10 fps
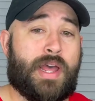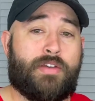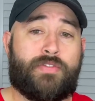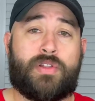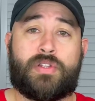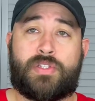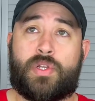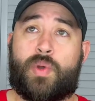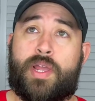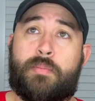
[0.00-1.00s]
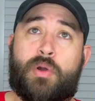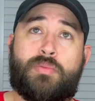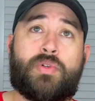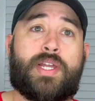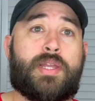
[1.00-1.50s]
I feel as though a
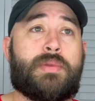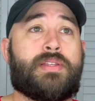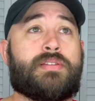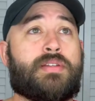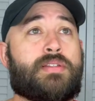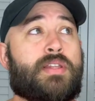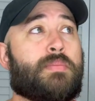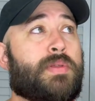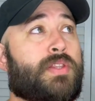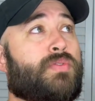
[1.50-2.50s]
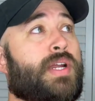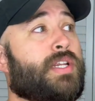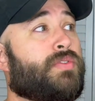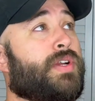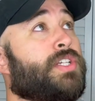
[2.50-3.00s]
mobile game is a step in the right
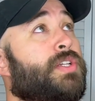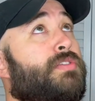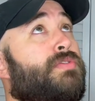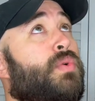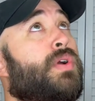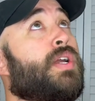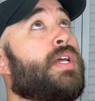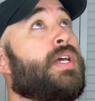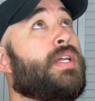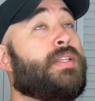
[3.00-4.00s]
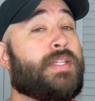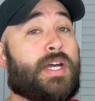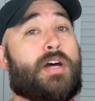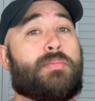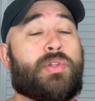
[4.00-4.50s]
direction for
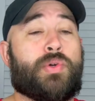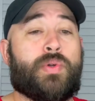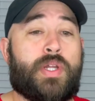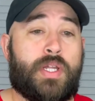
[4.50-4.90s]
Diablo.